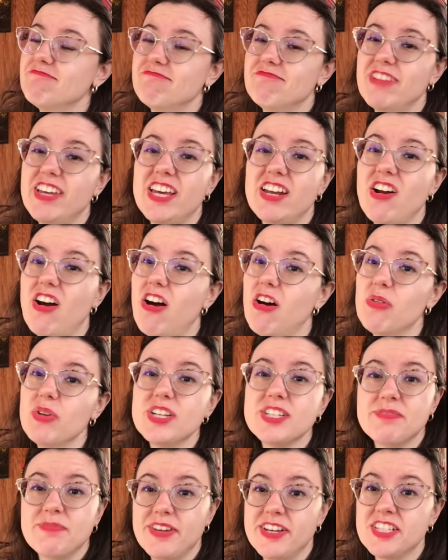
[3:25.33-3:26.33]
it
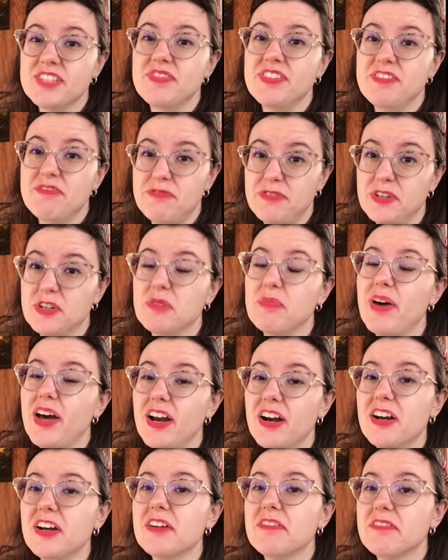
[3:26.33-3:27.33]
always makes me feel
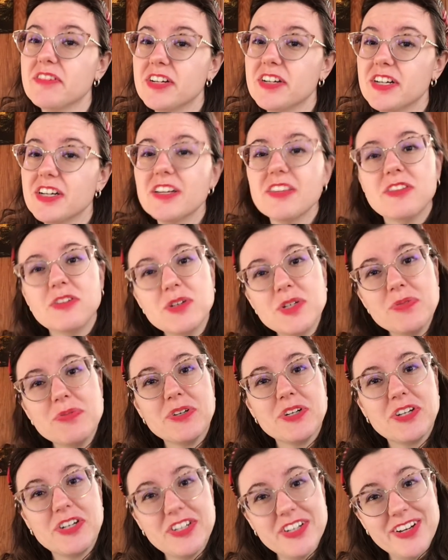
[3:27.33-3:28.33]
better. Those were
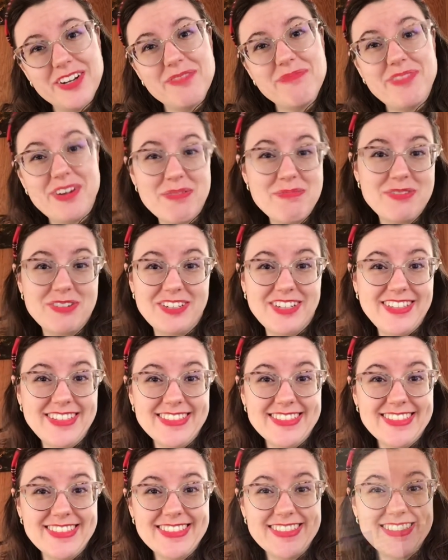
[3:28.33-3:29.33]
good
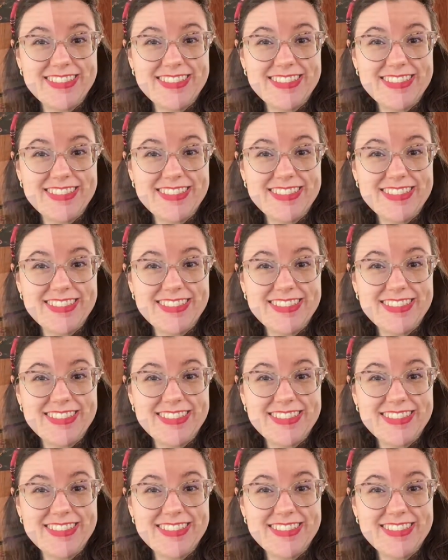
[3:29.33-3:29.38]
memories.